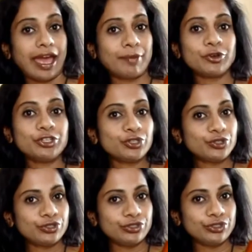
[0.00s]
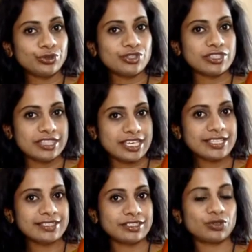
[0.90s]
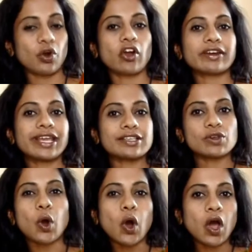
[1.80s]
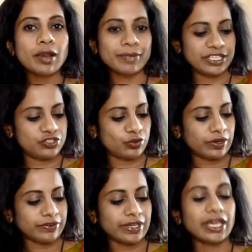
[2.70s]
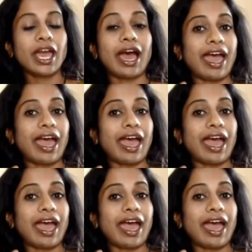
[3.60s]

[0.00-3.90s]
I'm going to use this to organize all my jewelry.